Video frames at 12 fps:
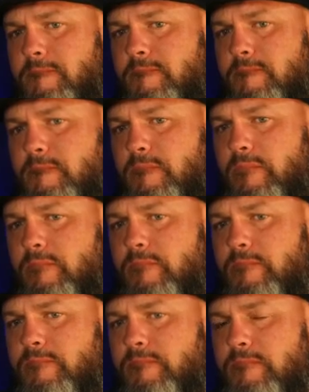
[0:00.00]

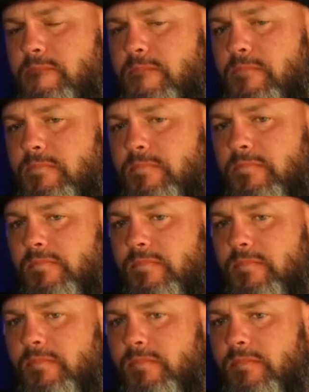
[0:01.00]

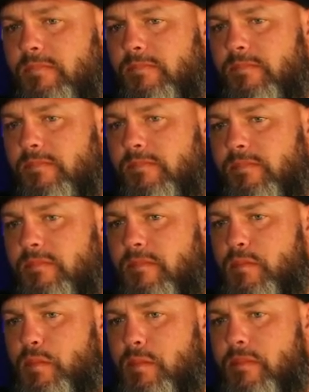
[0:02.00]

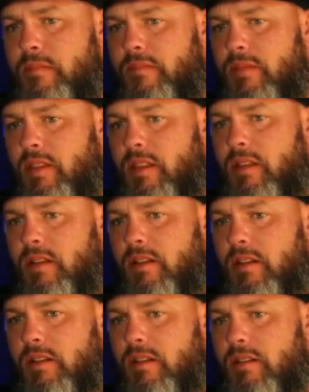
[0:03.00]

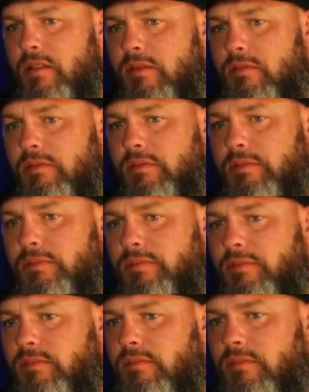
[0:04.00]

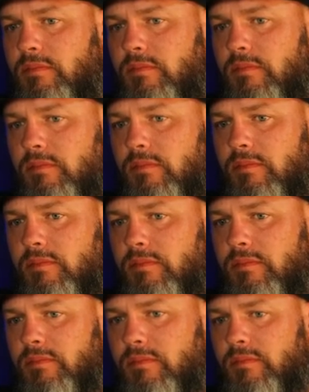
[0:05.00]

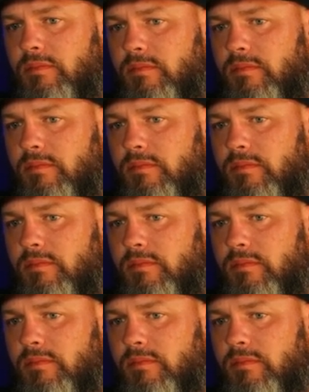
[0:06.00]
This person isn't speaking.